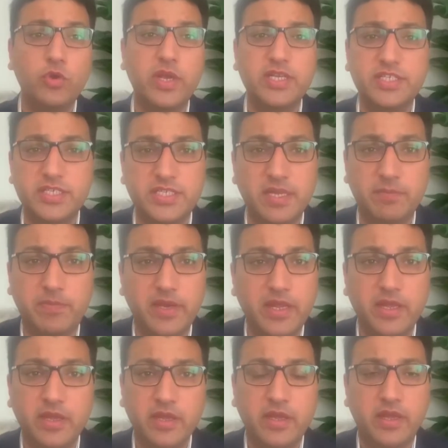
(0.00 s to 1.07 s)
can just
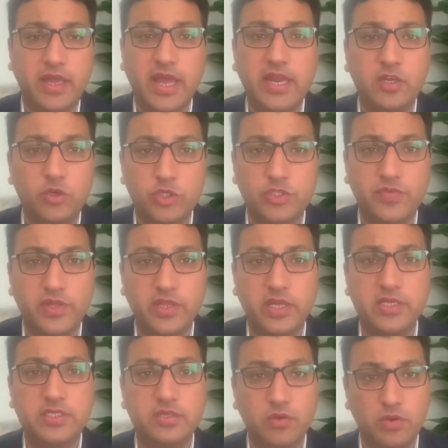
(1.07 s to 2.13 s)
simply get in touch with
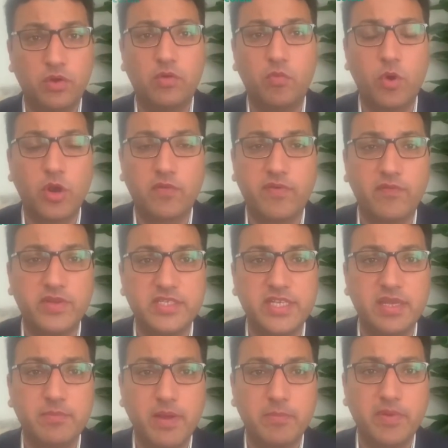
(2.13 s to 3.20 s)
us, or one of our
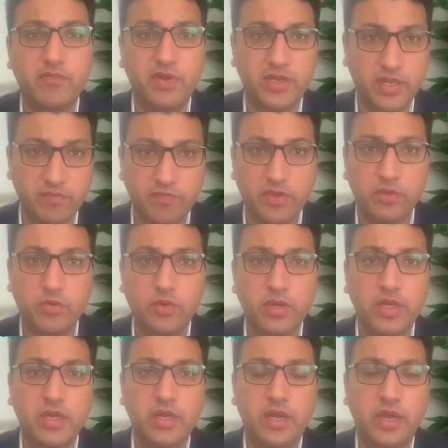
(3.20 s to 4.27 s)
team member will give you
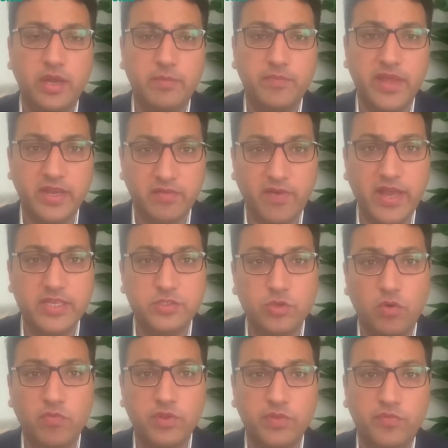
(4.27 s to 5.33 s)
advice
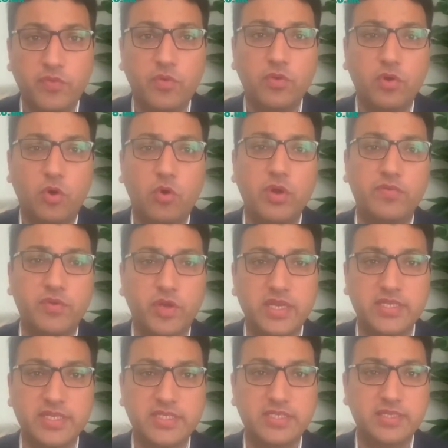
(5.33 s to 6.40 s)
over the phone, or if you
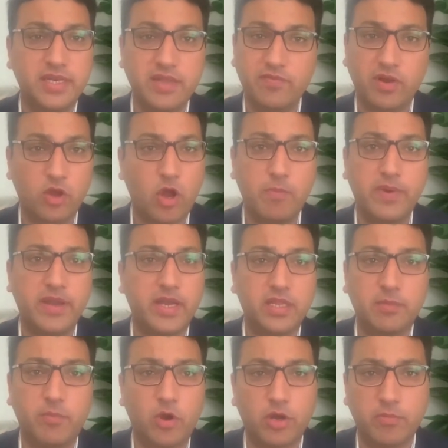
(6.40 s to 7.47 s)
can just leave a comment at
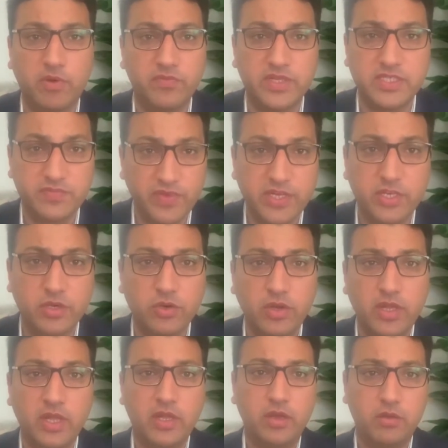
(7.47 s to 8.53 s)
the bottom of this video,
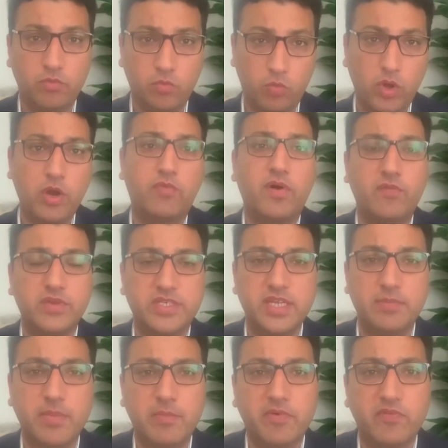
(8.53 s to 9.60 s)
one of our
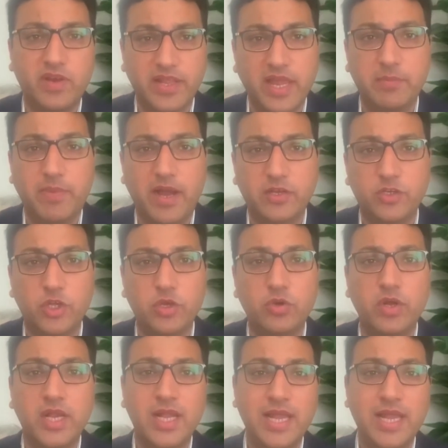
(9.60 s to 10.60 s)
team member will get back to you.